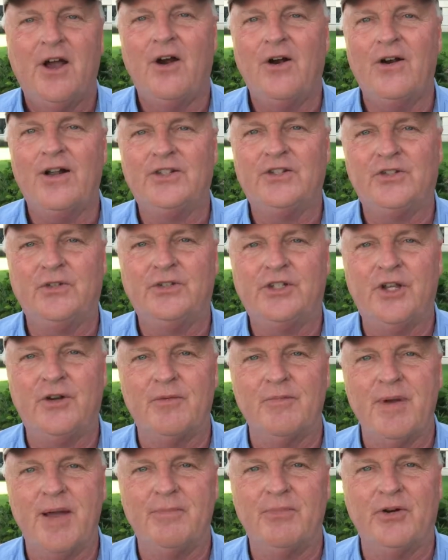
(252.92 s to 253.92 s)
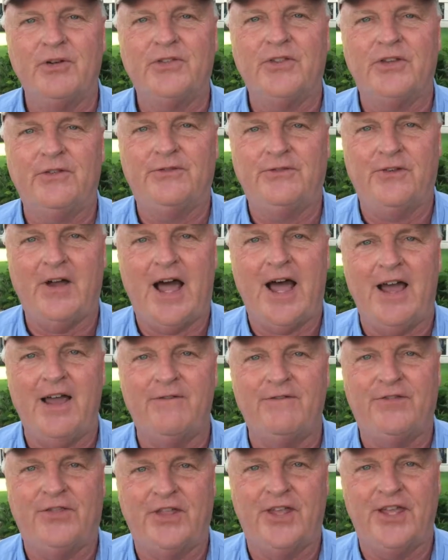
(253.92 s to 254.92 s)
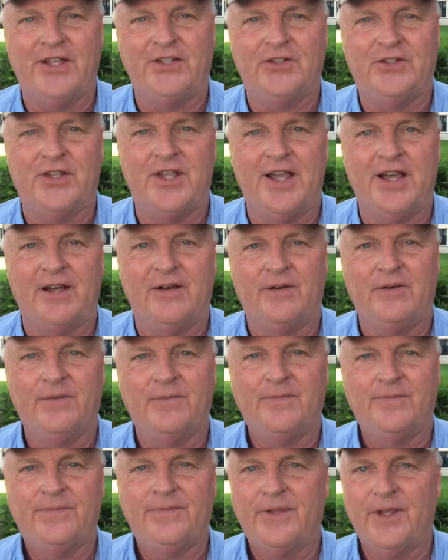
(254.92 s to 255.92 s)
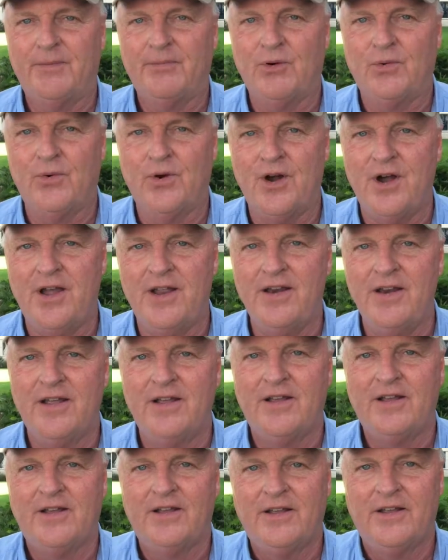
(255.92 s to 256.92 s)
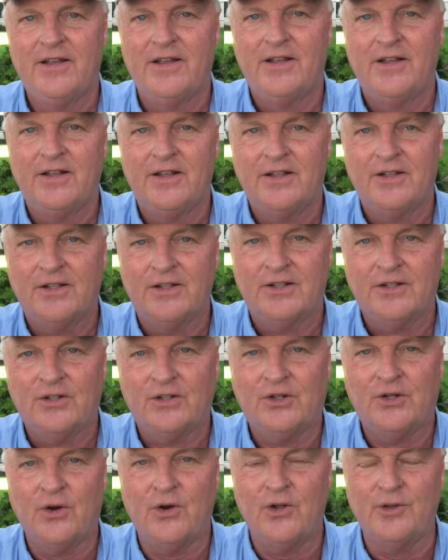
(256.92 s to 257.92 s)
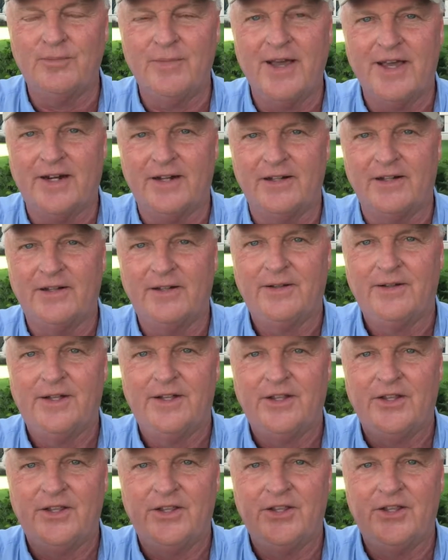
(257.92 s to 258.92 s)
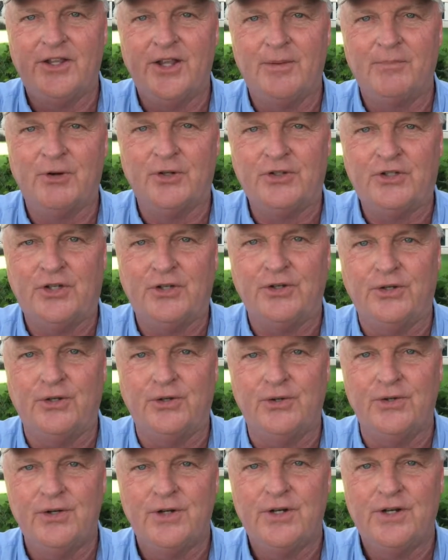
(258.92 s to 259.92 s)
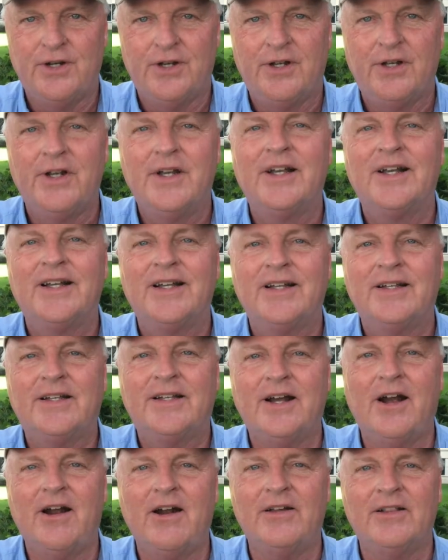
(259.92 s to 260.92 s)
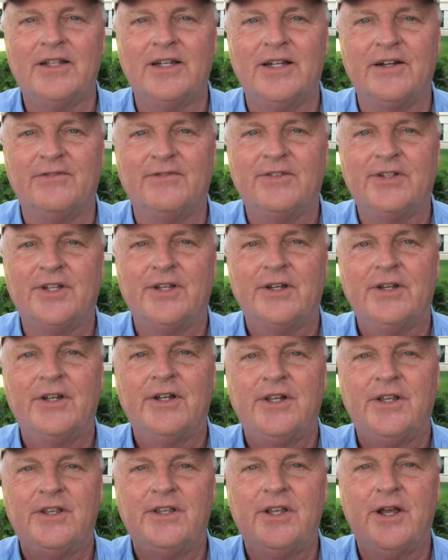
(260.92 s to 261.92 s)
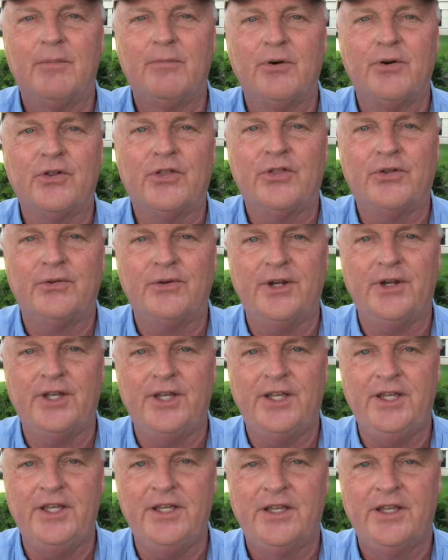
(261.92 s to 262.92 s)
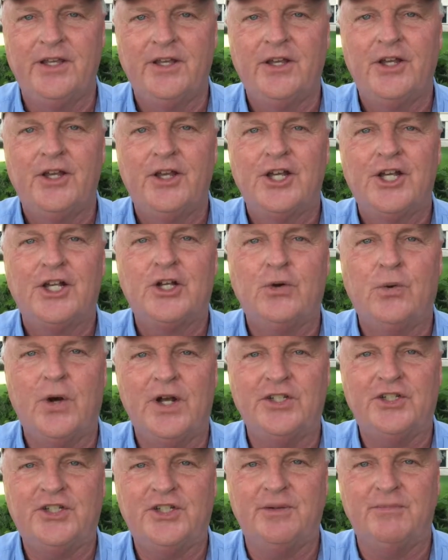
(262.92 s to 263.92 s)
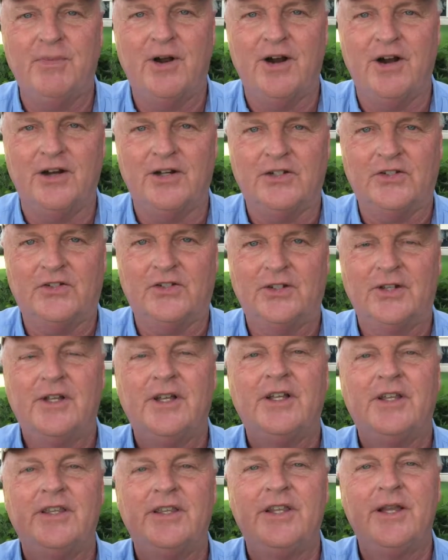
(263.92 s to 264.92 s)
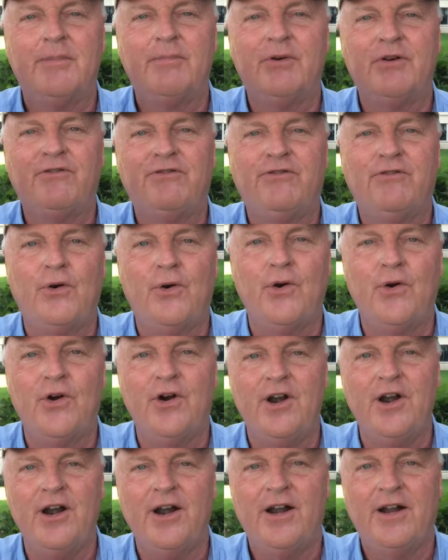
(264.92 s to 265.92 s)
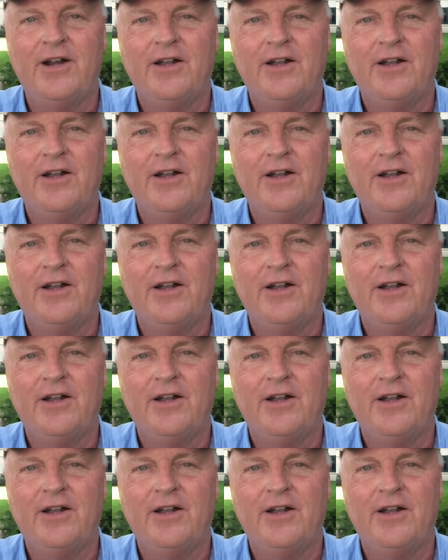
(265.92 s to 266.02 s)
All right, so do you remember the five things now? Number one, gold medal. Number two, car lift. Number three, question marks. Number four,